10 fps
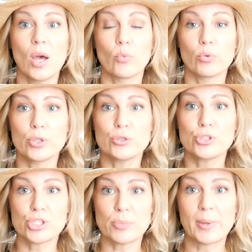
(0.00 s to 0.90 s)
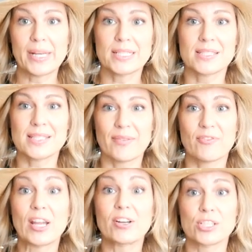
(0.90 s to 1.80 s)
ruched but it's like
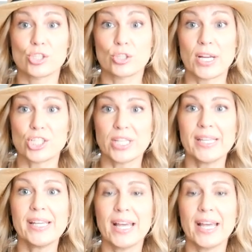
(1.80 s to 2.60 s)
very stretchy